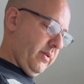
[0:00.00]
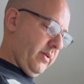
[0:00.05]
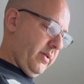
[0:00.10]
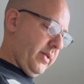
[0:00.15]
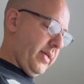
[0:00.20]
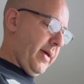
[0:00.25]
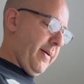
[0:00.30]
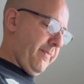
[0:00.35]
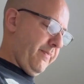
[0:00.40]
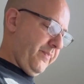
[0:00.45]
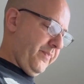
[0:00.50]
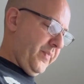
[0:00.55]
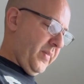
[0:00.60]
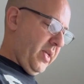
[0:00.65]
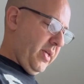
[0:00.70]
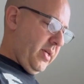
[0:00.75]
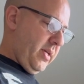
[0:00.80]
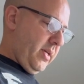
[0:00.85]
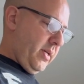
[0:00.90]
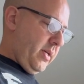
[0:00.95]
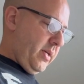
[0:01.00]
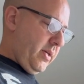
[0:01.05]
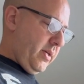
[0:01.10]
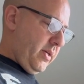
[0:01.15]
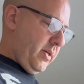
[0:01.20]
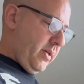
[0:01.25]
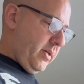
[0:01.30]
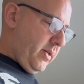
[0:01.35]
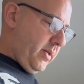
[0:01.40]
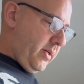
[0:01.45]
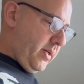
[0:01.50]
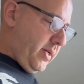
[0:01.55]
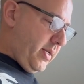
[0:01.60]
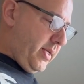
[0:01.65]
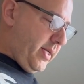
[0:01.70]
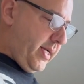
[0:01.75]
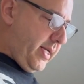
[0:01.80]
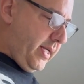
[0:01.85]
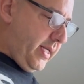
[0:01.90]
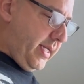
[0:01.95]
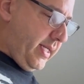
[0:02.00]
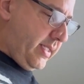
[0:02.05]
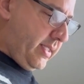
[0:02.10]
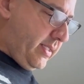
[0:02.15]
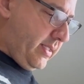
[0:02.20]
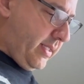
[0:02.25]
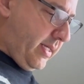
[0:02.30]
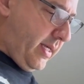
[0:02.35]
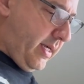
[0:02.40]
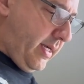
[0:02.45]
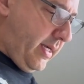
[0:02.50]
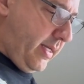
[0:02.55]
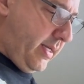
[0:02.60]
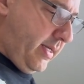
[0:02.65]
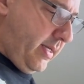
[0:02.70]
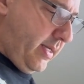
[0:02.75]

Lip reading: Yep. And it collects a